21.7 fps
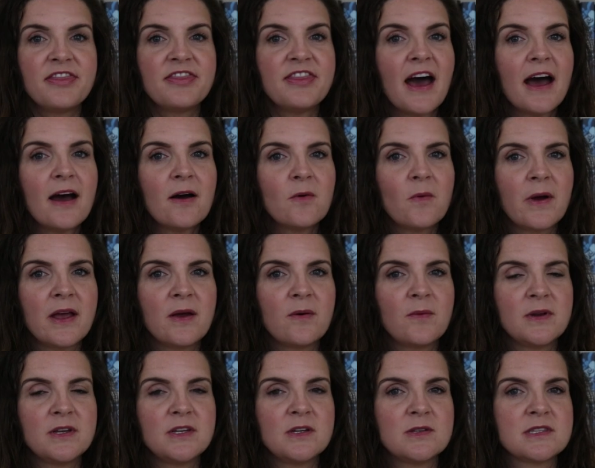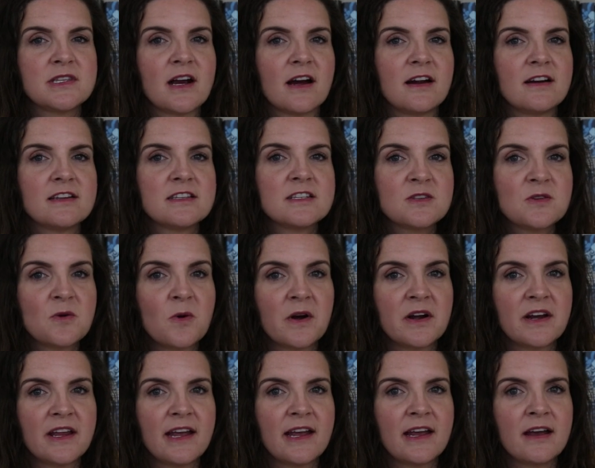That way, when you start
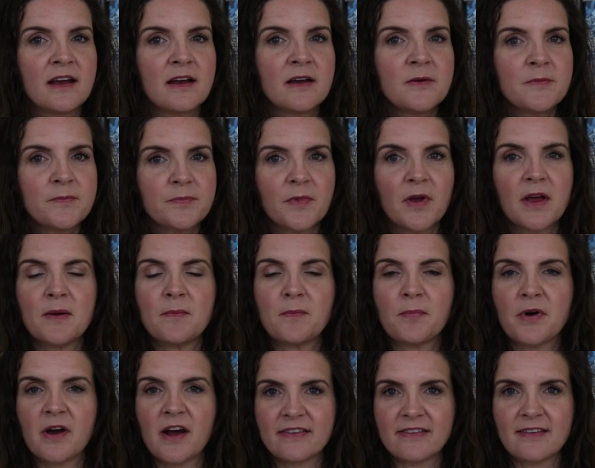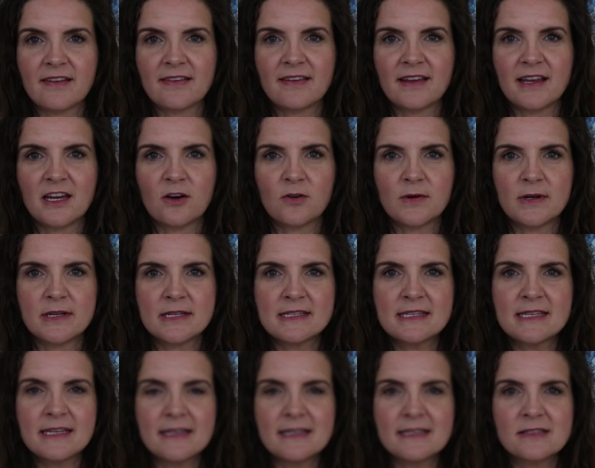sorting and processing your
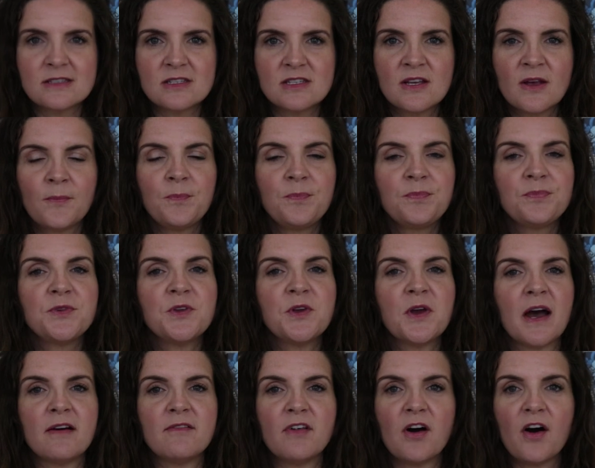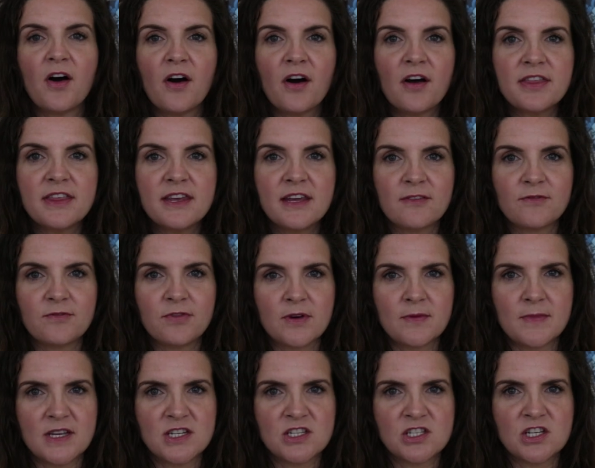receipts, you have all the
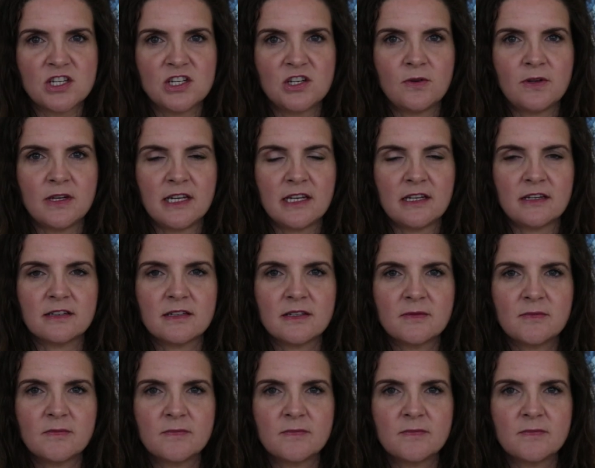information you need.